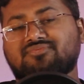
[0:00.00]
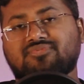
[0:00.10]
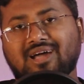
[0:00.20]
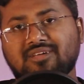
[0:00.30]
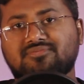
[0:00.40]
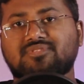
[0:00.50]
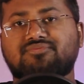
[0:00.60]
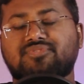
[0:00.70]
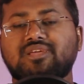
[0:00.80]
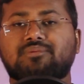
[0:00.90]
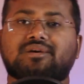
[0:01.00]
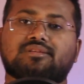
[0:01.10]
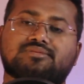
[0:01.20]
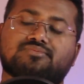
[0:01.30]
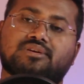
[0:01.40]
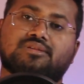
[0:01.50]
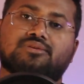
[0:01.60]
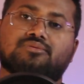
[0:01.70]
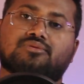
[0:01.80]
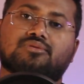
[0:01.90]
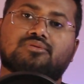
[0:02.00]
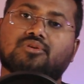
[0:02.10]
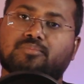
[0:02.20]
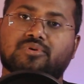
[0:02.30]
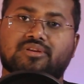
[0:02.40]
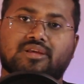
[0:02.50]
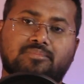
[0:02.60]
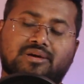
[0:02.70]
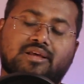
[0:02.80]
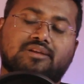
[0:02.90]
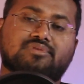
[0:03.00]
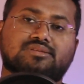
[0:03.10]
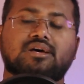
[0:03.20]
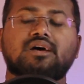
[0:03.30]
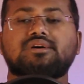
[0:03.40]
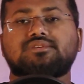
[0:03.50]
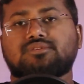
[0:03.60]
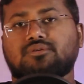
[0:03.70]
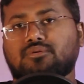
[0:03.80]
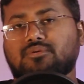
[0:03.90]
5 free emails with your corporate email address, so